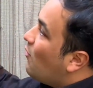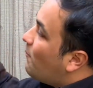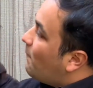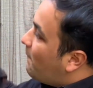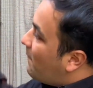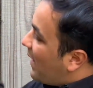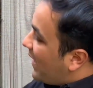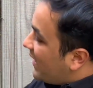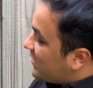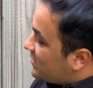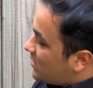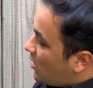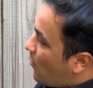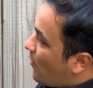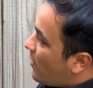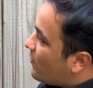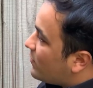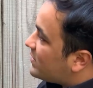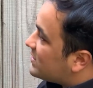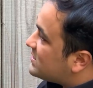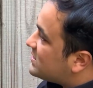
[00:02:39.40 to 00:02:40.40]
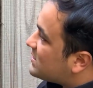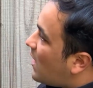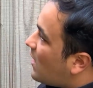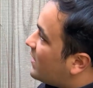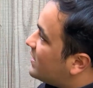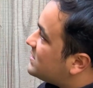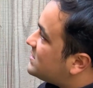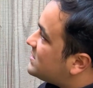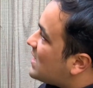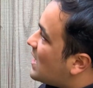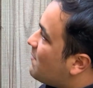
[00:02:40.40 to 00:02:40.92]
by going with the solid
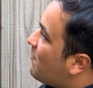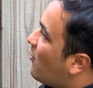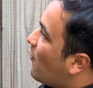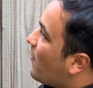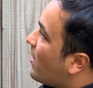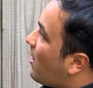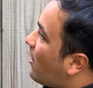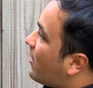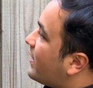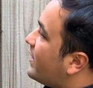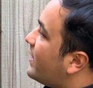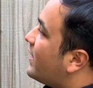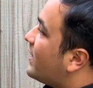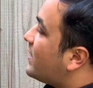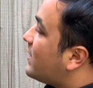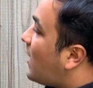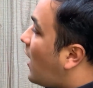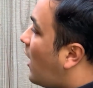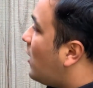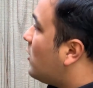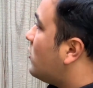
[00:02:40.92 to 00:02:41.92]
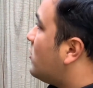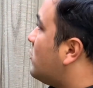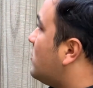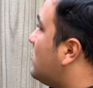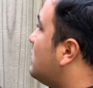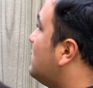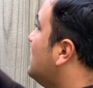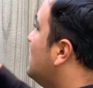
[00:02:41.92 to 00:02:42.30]
sable, we are gonna color